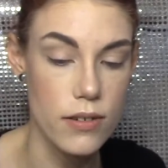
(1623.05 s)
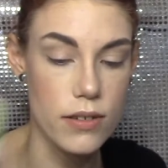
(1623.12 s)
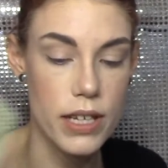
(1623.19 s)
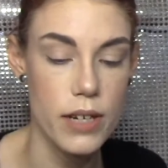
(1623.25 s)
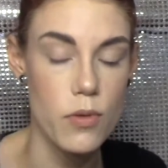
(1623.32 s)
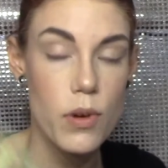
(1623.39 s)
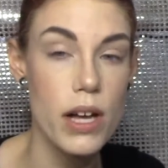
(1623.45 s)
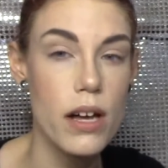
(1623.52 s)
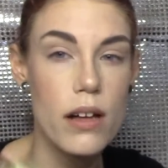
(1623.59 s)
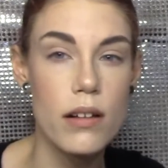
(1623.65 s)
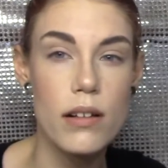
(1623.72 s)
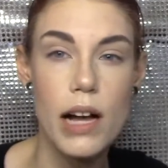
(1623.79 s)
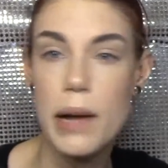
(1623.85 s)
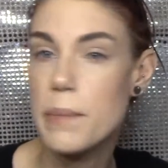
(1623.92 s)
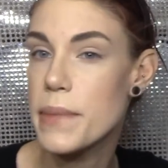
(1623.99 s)
like,
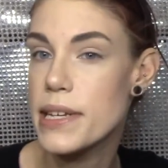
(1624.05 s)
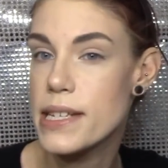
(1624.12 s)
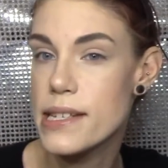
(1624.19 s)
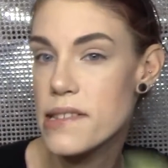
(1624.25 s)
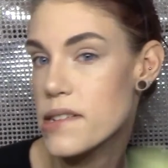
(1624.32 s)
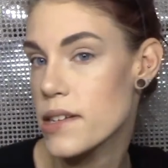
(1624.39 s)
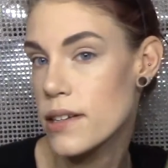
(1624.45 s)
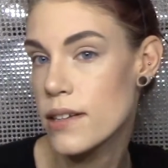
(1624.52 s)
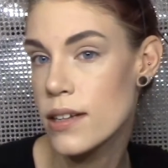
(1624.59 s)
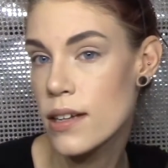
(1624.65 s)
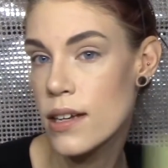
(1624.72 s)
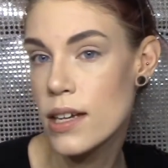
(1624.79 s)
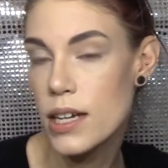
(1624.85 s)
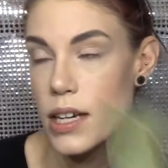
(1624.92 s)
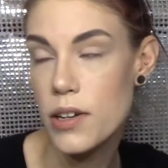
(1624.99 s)
well, I missed,
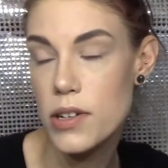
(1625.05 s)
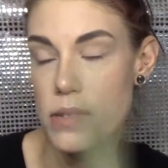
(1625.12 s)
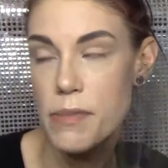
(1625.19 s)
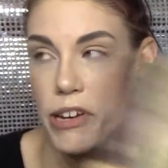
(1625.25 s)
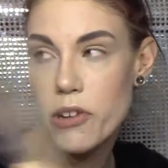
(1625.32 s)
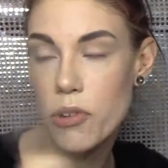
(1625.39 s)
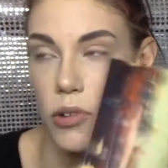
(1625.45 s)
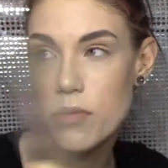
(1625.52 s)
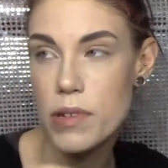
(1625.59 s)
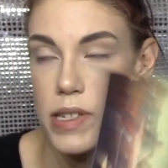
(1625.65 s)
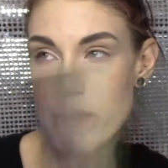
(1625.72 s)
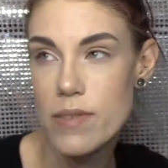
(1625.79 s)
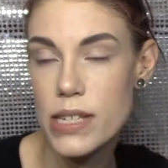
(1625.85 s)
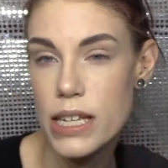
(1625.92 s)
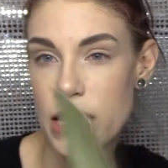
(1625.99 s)
you know, because my goal was I
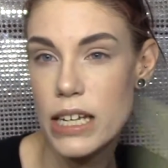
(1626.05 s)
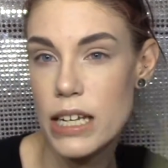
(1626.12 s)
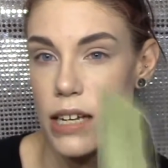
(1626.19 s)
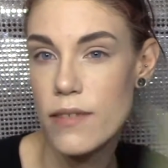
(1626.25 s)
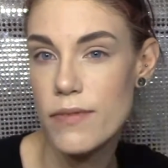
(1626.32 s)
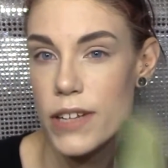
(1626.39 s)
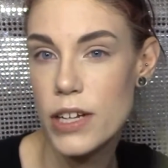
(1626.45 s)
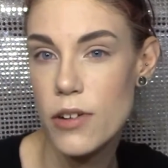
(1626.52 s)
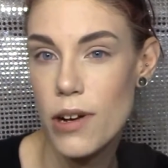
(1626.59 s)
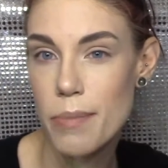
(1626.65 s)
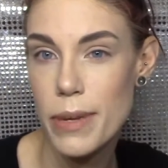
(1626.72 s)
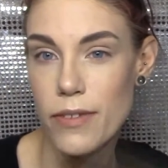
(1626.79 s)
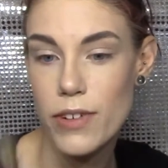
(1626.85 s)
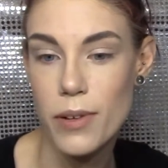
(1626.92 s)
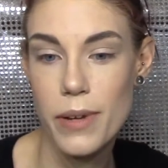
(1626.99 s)
was going to get a video up
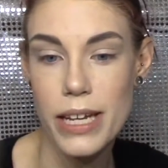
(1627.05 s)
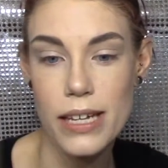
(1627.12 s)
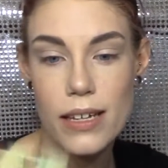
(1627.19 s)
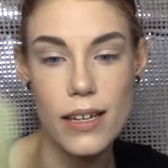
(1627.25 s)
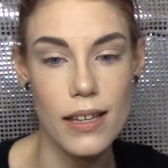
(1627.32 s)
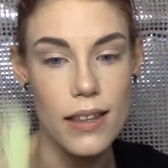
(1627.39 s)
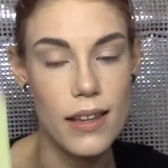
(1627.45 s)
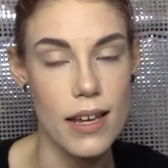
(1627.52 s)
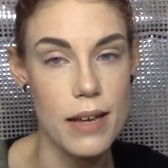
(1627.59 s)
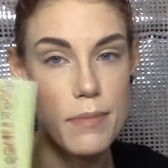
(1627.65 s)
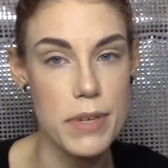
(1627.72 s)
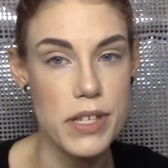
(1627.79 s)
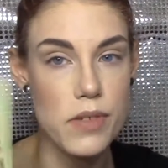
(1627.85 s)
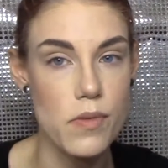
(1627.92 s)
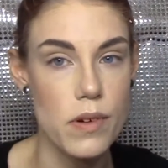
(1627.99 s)
every week, and then I
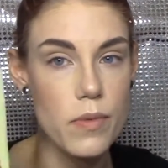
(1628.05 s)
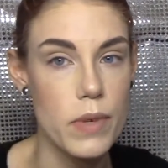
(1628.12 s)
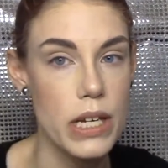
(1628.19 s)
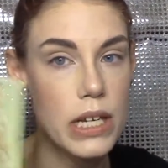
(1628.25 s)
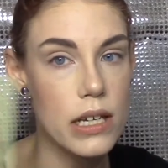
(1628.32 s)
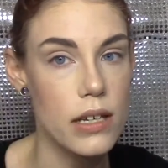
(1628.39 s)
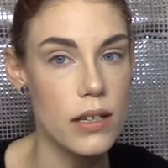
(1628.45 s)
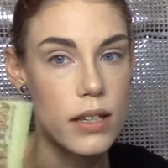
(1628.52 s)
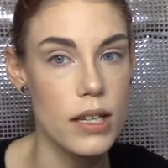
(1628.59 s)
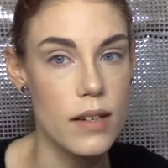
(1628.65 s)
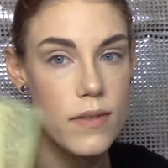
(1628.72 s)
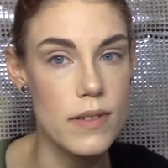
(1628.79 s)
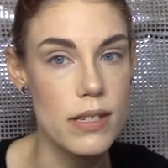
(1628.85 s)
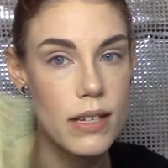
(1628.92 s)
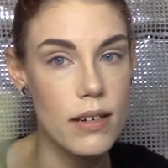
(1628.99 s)
missed 1 week, and then I
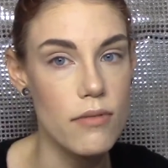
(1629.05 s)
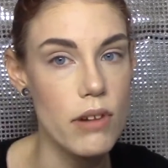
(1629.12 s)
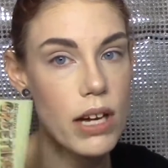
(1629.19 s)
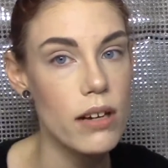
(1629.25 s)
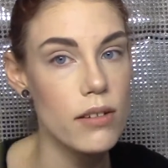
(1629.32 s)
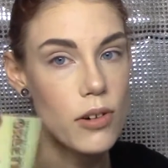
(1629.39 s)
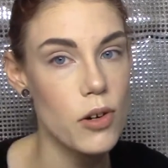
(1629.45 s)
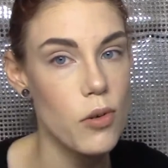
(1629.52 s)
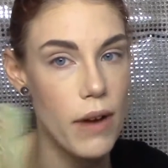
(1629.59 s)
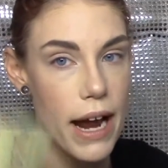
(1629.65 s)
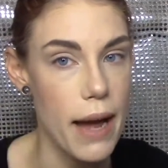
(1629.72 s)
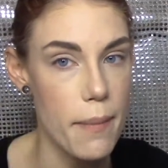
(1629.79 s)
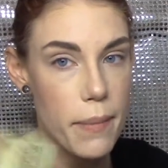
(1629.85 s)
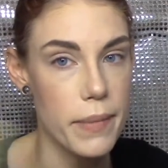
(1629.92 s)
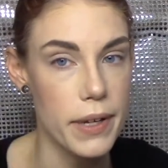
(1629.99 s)
was like, well,
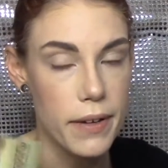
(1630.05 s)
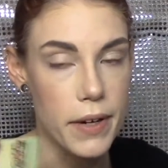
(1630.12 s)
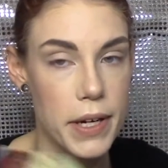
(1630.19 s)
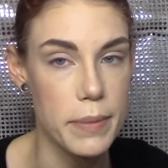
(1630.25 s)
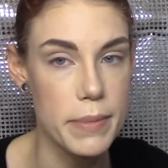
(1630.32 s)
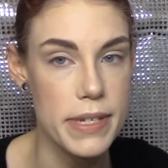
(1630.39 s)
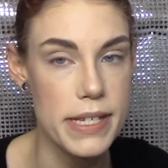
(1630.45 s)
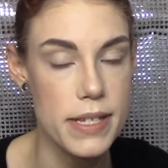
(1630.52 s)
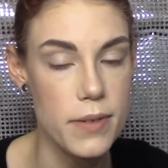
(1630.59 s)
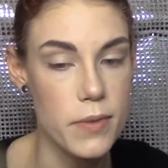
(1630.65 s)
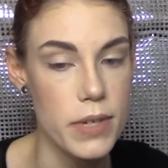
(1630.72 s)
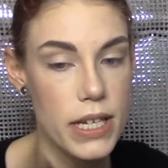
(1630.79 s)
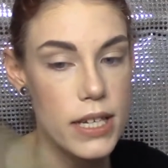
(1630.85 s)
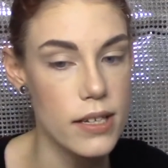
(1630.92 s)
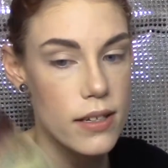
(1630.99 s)
crap, you know, I missed a
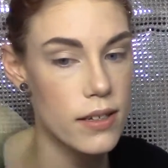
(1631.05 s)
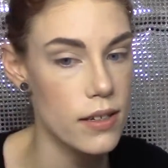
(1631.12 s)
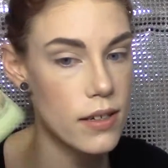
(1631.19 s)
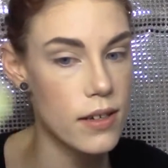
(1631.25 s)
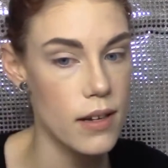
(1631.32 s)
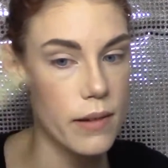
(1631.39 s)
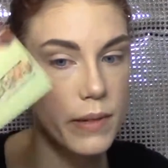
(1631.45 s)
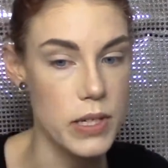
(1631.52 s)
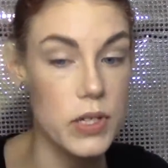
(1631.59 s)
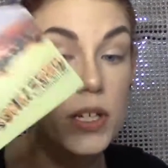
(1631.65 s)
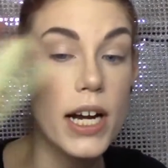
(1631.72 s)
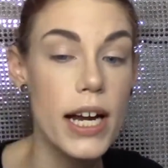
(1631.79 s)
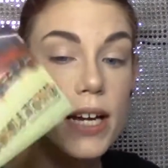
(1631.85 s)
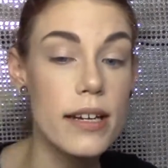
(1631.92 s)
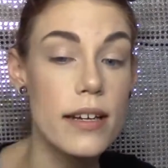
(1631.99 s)
week. I
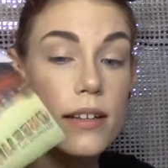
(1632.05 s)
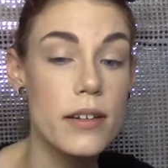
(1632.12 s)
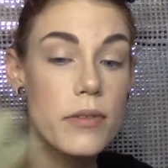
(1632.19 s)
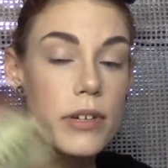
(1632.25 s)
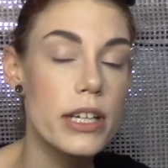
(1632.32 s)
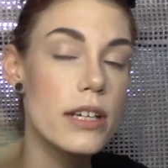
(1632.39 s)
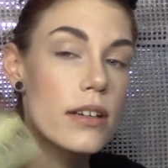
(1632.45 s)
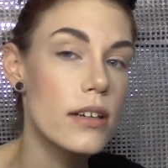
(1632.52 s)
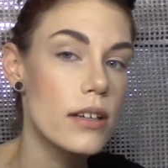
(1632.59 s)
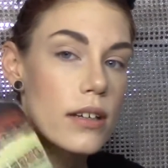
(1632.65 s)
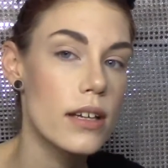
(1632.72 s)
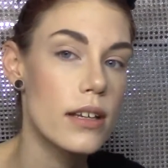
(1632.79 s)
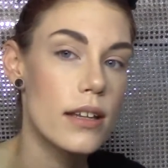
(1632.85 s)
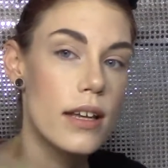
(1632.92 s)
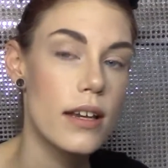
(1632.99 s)
try another week,
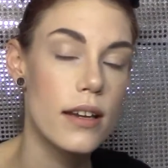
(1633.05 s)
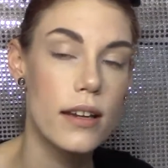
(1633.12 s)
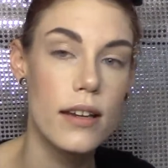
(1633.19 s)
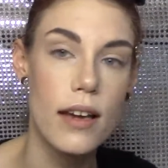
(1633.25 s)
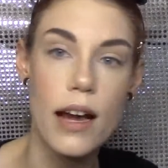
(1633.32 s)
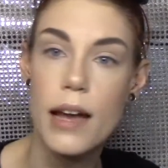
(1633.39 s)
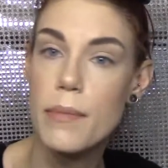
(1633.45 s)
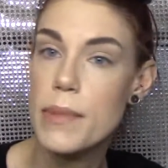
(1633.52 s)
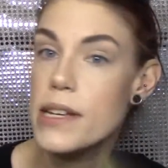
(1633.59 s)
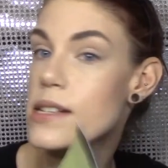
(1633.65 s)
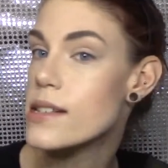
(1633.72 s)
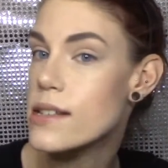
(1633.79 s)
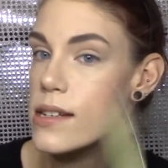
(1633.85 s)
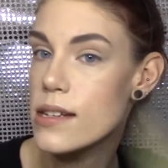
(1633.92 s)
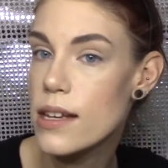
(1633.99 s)
and then I
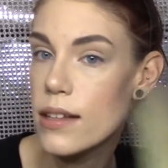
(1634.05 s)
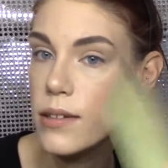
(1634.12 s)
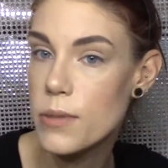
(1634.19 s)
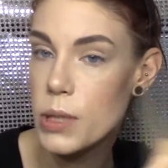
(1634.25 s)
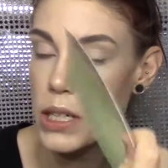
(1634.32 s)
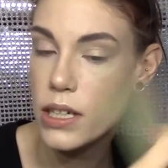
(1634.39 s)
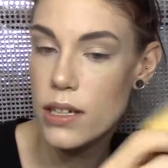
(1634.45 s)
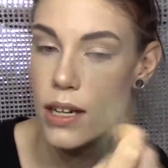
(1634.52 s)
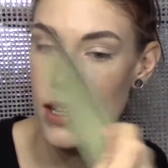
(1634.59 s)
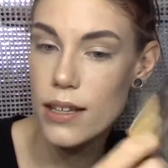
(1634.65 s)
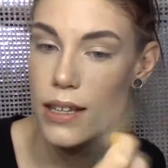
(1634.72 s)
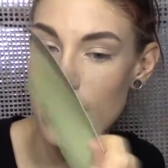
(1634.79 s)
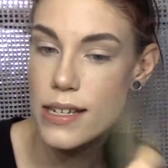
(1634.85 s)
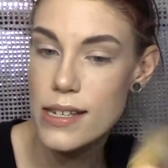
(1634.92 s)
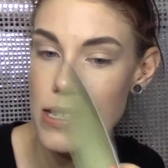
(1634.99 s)
missed another week, and
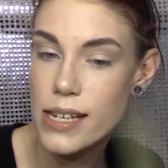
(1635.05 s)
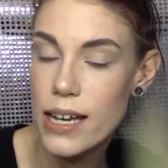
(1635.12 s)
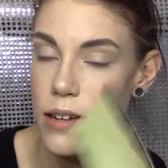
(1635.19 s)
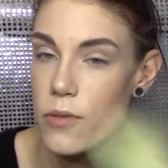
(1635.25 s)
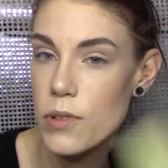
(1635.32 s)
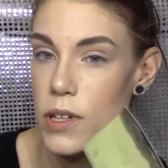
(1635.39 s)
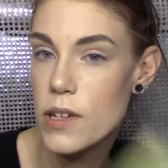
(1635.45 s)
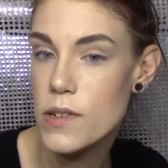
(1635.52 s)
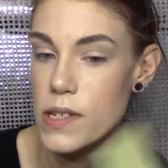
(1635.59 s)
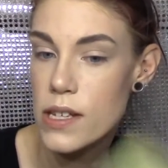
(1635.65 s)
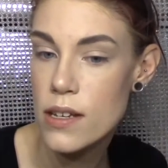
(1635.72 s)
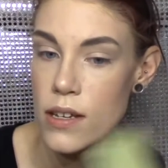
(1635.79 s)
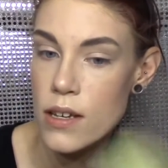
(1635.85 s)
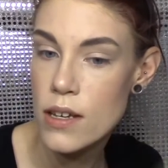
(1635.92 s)
then it's kind of one of those,